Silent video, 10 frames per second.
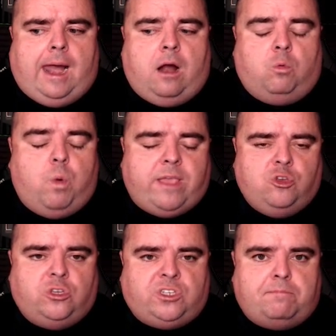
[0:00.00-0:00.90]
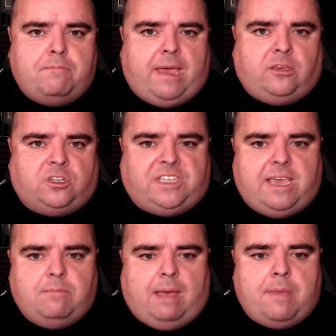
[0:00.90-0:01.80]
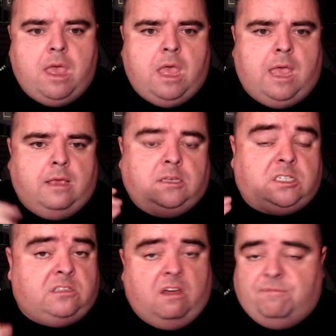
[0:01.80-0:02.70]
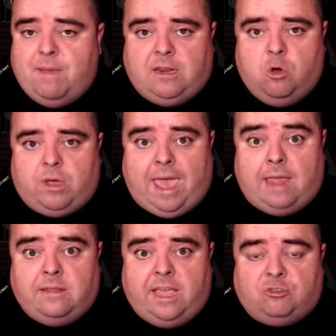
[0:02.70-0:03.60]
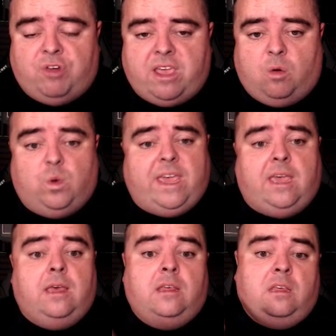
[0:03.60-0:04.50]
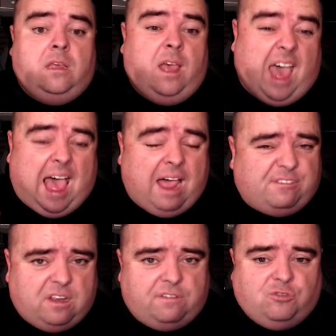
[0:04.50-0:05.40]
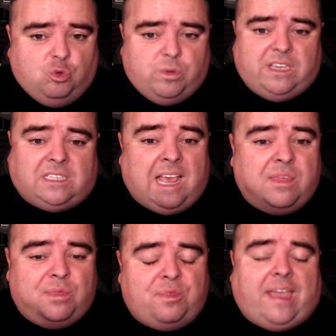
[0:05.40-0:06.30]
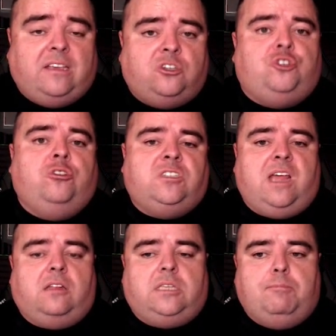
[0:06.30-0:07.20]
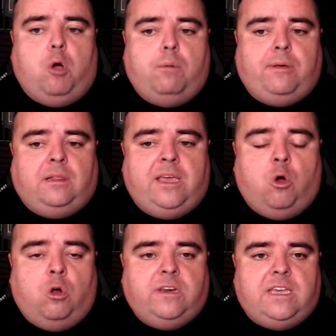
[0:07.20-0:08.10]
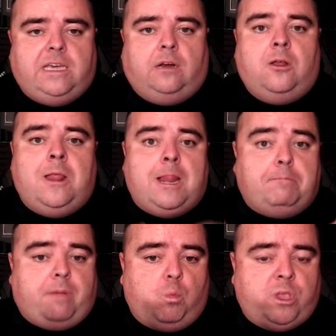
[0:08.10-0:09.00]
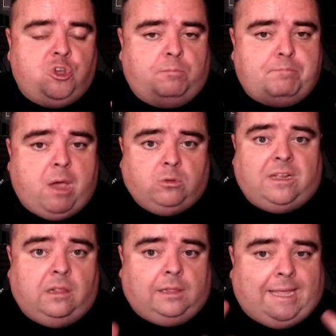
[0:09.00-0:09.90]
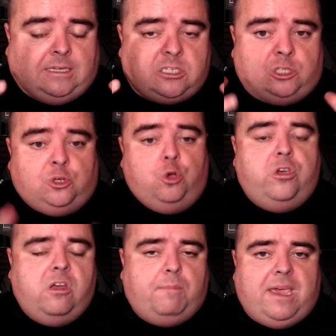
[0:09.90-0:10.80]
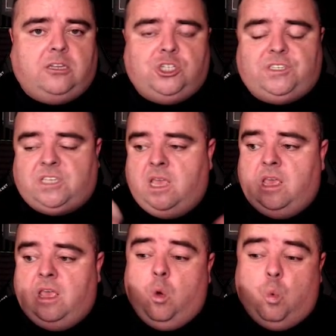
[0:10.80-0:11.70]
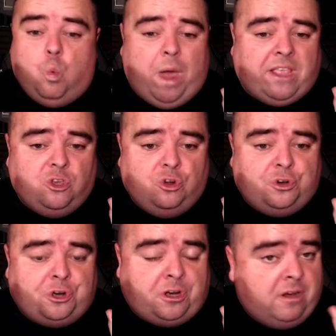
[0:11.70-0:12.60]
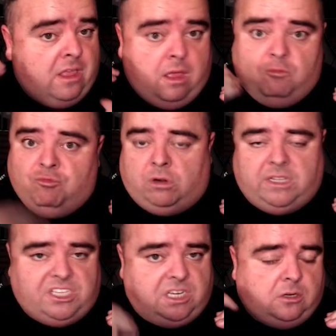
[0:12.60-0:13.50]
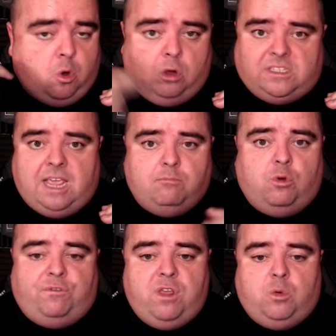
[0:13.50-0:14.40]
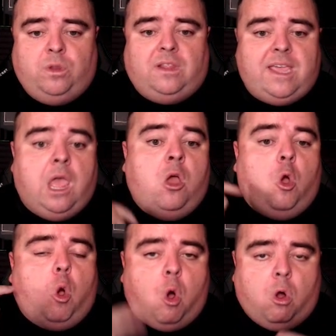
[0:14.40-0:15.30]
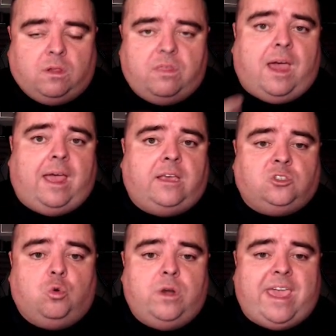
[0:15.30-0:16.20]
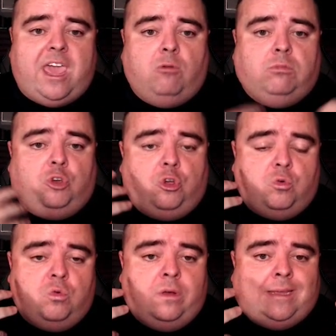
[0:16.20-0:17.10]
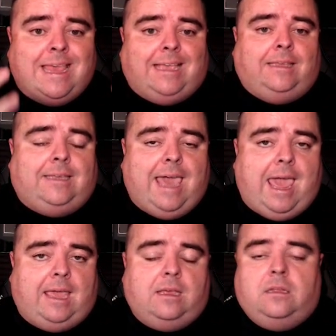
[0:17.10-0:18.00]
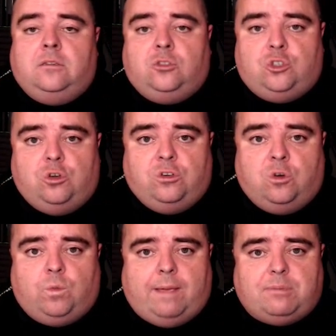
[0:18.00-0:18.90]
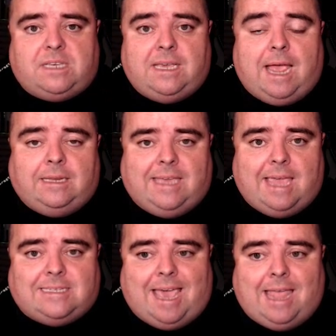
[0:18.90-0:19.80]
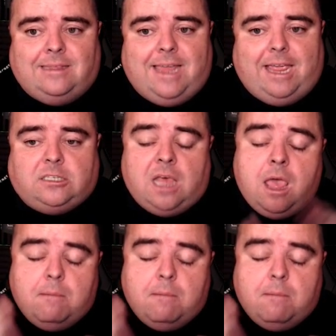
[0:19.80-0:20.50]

or when you submit your sitemap, stuff might not get indexed right away. After a few weeks, things should start to populate on here, but when you're building links to your pages, when you're releasing content more frequently, all of that is going to help Google get to your website and get it indexed.